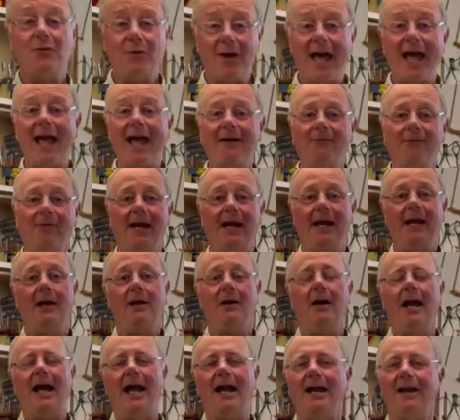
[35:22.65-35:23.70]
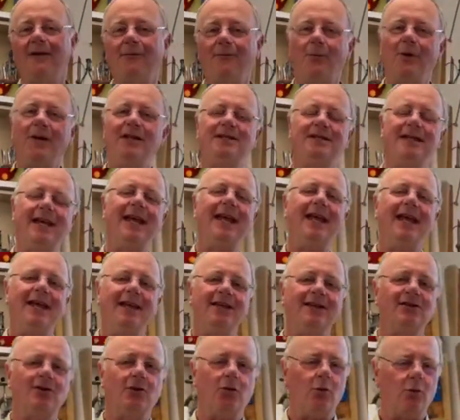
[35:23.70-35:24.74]
that. have it. And if we
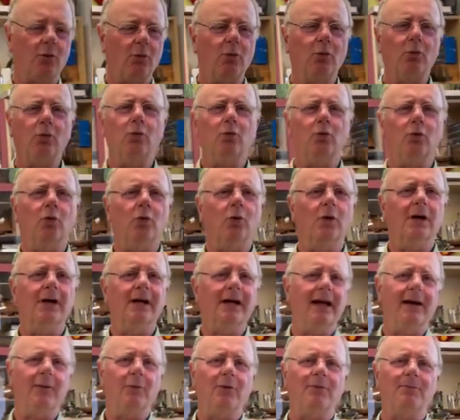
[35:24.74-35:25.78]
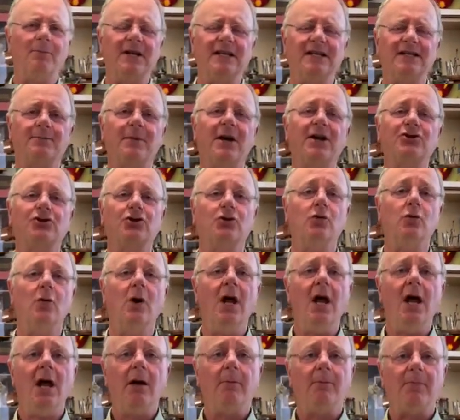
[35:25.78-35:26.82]
did, ooh, it would be special
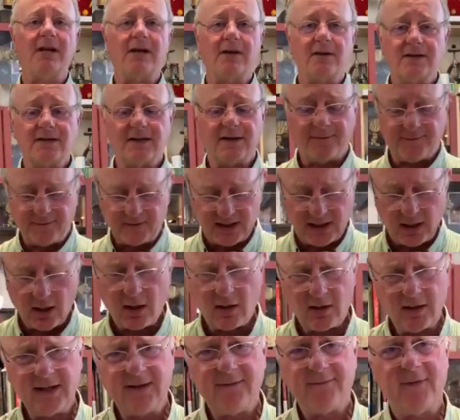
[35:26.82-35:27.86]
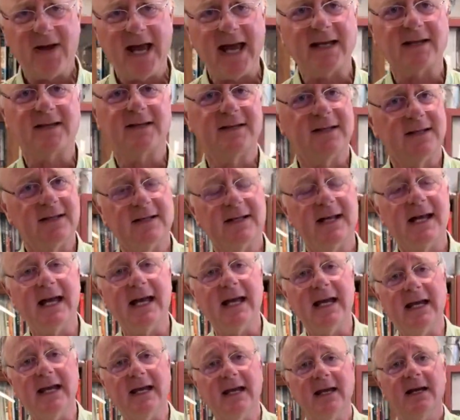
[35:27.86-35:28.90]
because the finale fact
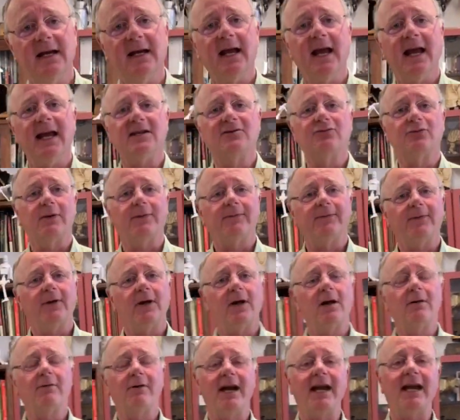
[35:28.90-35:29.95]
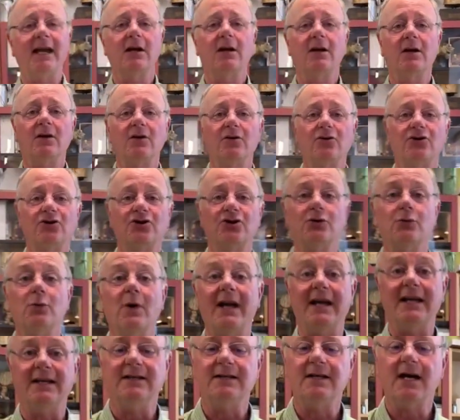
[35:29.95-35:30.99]
today is referring to
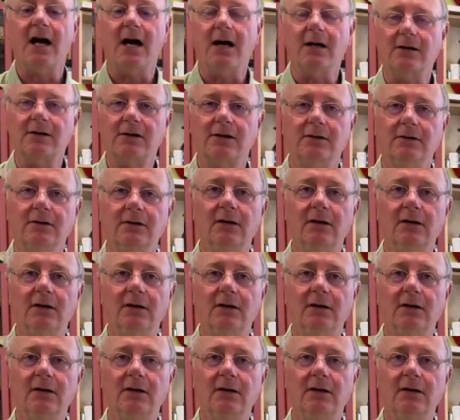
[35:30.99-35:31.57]
a duck,